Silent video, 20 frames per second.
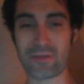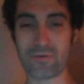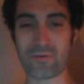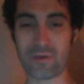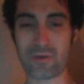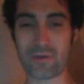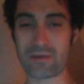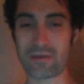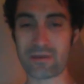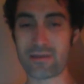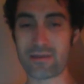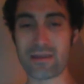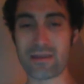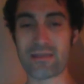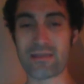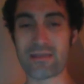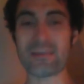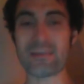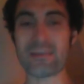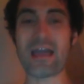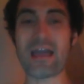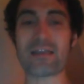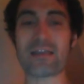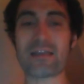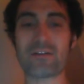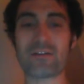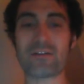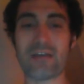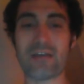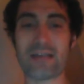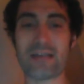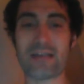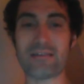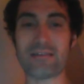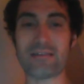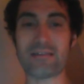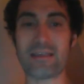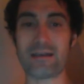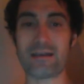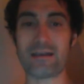Bitcoin. Not a good
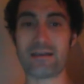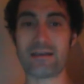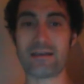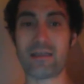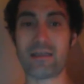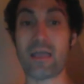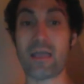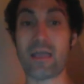idea.